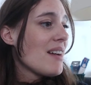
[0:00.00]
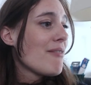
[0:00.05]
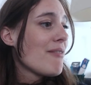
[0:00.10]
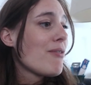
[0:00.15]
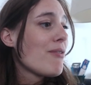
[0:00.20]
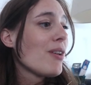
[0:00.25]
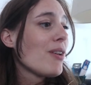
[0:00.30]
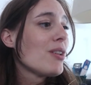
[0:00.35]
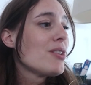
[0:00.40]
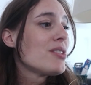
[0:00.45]

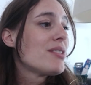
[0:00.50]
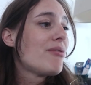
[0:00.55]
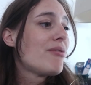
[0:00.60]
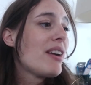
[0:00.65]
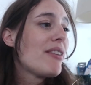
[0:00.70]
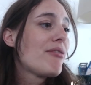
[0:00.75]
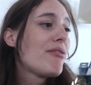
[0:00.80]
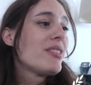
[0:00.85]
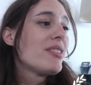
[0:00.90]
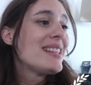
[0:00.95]
follows
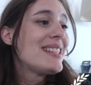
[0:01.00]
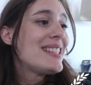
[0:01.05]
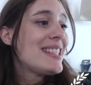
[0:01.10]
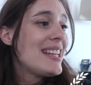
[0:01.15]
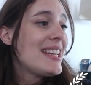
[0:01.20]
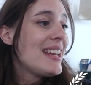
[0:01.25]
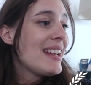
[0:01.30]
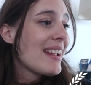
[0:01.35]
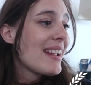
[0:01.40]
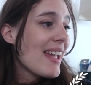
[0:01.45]
Reverend
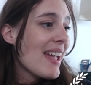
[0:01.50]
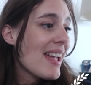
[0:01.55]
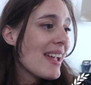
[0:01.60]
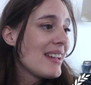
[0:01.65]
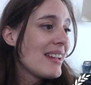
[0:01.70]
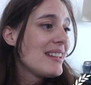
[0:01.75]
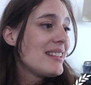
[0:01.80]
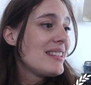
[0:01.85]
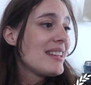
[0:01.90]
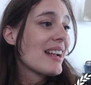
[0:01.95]

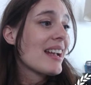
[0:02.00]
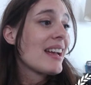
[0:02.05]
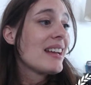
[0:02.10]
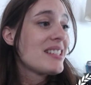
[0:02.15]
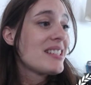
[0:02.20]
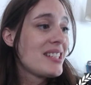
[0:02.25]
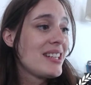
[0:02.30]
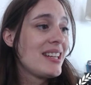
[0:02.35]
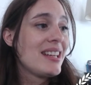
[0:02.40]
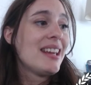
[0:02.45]
T.K.
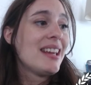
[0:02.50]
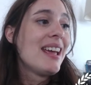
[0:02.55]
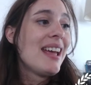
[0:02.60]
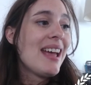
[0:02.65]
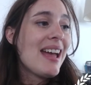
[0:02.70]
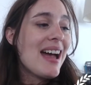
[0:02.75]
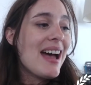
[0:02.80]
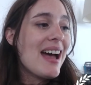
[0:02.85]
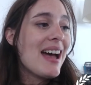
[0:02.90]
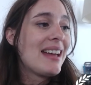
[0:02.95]
Nakati,
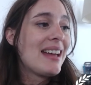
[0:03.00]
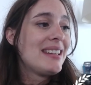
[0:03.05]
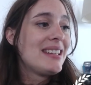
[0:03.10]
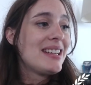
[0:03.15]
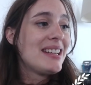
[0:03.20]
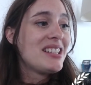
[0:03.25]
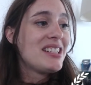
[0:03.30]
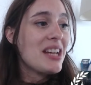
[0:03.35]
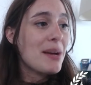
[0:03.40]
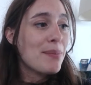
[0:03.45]

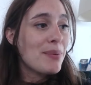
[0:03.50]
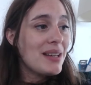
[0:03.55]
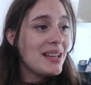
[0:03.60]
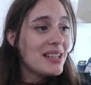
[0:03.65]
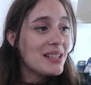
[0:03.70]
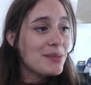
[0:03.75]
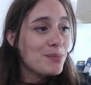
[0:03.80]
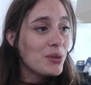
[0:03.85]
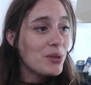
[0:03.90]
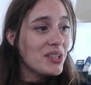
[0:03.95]
and
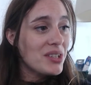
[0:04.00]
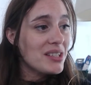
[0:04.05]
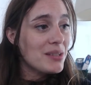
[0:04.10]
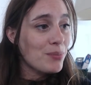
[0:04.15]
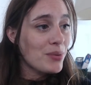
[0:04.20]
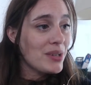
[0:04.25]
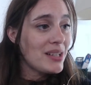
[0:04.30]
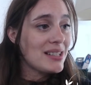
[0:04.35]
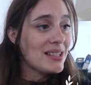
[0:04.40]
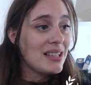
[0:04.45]
Japanese
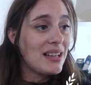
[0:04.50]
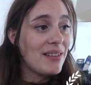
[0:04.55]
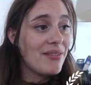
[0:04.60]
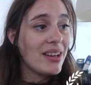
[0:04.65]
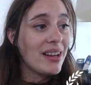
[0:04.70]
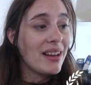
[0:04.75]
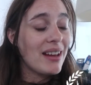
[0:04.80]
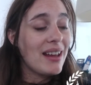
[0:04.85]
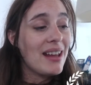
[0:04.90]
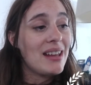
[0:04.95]
Buddhist priest
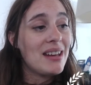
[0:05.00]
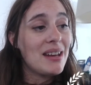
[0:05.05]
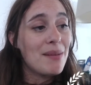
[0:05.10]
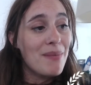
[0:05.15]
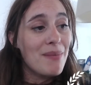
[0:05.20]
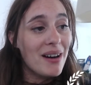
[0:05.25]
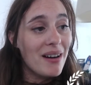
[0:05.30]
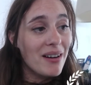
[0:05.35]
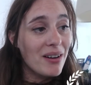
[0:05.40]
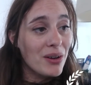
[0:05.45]
living in
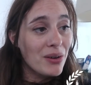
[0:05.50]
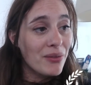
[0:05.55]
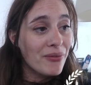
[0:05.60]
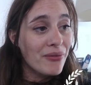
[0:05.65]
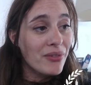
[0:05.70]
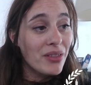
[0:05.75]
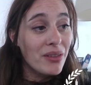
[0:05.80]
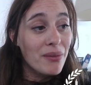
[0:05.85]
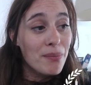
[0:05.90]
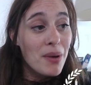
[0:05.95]
America
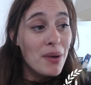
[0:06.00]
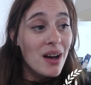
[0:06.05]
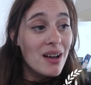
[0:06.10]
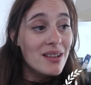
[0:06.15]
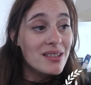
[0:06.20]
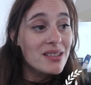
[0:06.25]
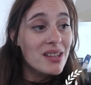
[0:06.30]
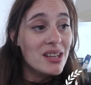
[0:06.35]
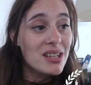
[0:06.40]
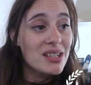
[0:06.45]
for the
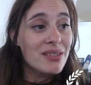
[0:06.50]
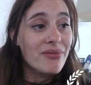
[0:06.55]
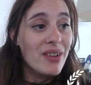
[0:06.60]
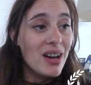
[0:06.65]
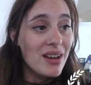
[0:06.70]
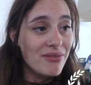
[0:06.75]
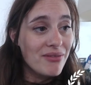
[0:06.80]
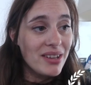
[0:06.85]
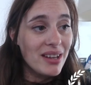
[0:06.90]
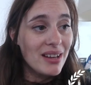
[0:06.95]
past
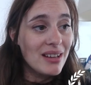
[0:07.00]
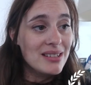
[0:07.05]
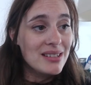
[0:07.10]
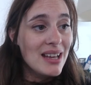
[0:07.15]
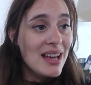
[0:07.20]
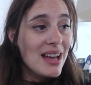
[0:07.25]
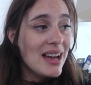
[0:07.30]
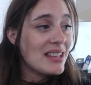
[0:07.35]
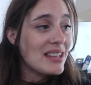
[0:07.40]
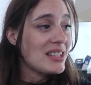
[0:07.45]
35 years,
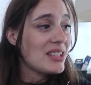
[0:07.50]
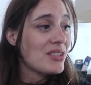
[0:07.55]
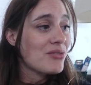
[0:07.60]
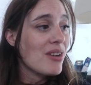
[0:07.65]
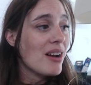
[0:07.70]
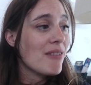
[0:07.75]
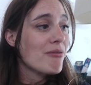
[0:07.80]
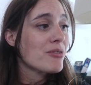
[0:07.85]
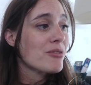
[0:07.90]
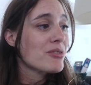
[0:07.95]
as he
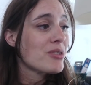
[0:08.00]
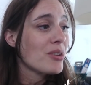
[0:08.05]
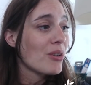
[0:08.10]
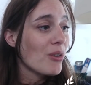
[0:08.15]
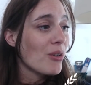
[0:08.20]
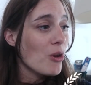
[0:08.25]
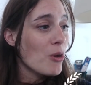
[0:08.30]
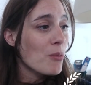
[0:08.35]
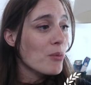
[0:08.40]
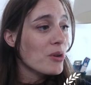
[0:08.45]
travels the
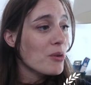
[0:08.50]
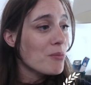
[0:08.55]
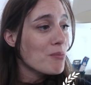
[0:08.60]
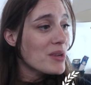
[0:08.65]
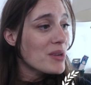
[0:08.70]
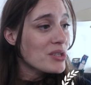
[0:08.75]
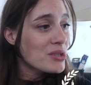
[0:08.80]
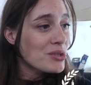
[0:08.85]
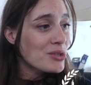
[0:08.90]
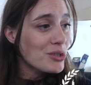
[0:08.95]
globe on a
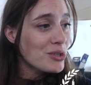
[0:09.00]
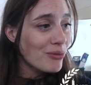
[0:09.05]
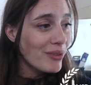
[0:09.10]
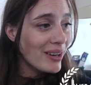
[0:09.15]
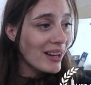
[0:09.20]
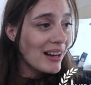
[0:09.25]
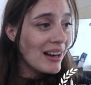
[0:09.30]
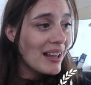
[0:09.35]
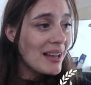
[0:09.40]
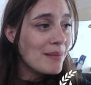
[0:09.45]
mission to
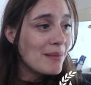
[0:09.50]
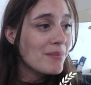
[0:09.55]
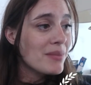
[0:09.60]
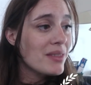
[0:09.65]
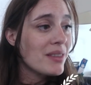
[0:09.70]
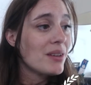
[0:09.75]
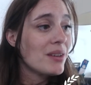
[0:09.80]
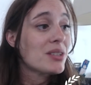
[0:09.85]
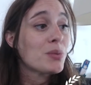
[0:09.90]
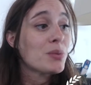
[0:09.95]
reclaim
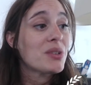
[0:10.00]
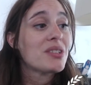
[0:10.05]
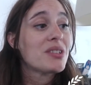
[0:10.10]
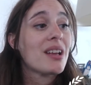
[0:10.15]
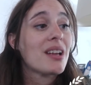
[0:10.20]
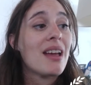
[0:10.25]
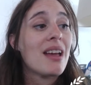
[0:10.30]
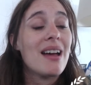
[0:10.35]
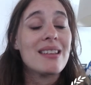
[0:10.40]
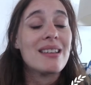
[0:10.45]
the
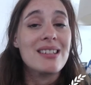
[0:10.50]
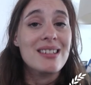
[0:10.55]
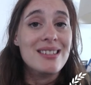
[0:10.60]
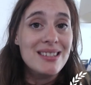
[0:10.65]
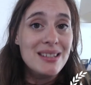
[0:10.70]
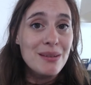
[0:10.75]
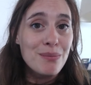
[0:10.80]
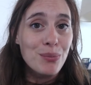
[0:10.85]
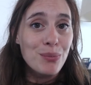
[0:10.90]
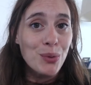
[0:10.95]
swastika as a
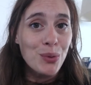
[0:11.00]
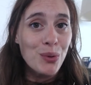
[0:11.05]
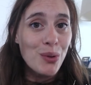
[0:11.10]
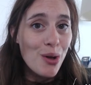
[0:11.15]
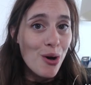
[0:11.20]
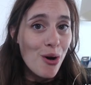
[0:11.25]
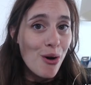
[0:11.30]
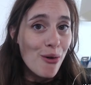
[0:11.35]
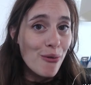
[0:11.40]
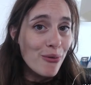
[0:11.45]
symbol
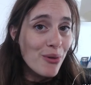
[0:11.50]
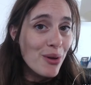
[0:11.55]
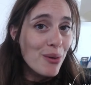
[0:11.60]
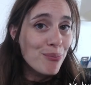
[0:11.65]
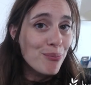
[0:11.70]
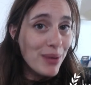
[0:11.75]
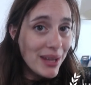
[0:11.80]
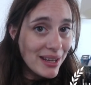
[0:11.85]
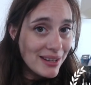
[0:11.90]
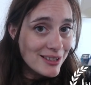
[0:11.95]
of
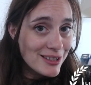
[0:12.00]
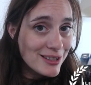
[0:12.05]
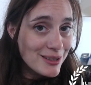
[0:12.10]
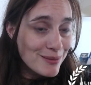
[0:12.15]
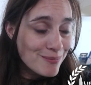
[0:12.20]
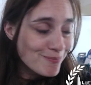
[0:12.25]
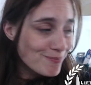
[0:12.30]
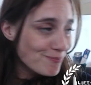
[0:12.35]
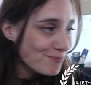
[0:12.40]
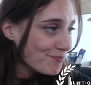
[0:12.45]
peace.
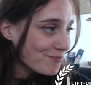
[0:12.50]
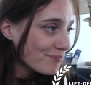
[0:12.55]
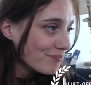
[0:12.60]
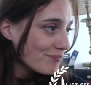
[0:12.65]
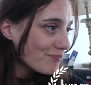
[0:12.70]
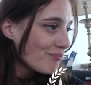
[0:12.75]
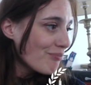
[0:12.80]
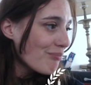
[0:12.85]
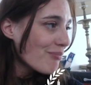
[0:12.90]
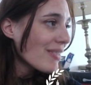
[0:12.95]

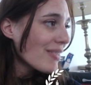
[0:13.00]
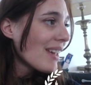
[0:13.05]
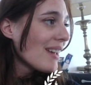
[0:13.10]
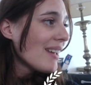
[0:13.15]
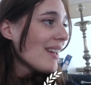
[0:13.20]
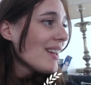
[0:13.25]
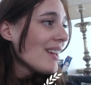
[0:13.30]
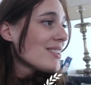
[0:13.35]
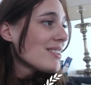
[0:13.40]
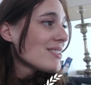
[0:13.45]

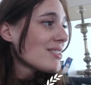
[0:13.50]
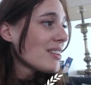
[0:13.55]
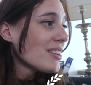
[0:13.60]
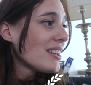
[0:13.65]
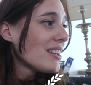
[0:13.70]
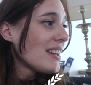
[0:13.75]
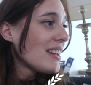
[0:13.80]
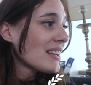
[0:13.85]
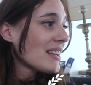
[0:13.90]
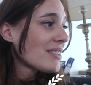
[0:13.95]
So
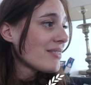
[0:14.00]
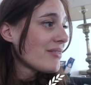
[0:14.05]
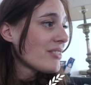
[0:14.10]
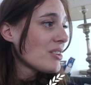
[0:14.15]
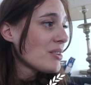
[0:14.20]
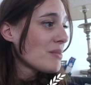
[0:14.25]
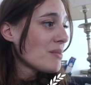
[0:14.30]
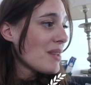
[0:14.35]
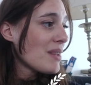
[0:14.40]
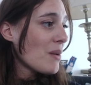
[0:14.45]
the next
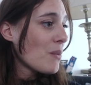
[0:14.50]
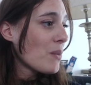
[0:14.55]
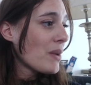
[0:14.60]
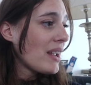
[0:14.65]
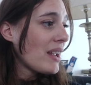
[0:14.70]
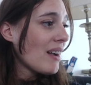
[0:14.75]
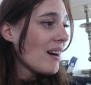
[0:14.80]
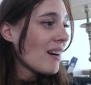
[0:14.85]
film that we